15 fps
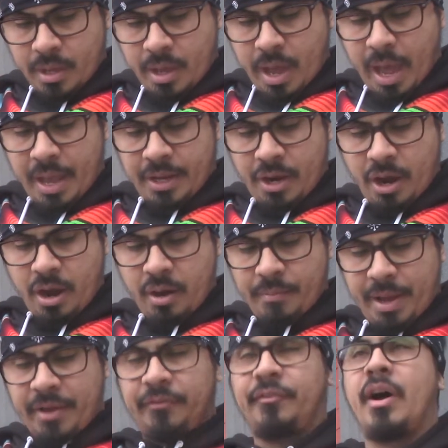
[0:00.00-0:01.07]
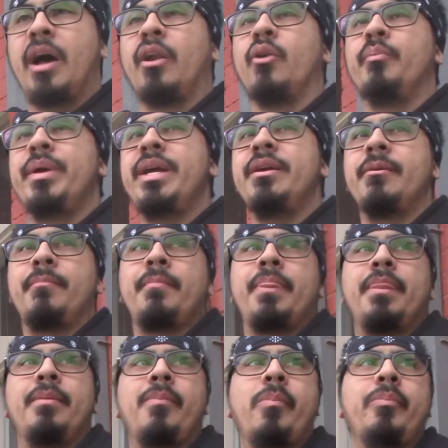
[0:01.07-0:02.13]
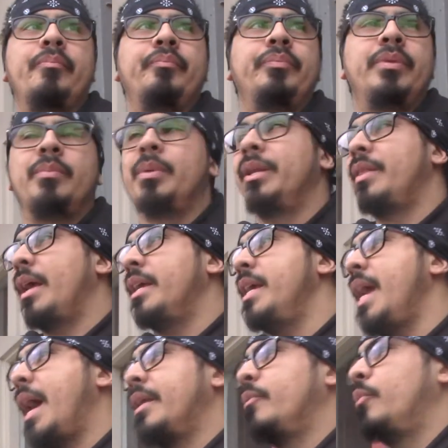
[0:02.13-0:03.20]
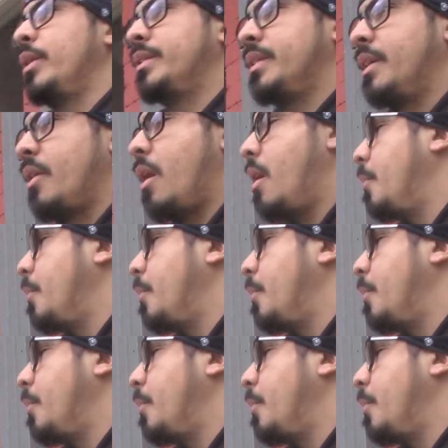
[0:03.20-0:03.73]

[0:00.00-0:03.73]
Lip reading: and come and follow me. Meaning that he had to risk it all,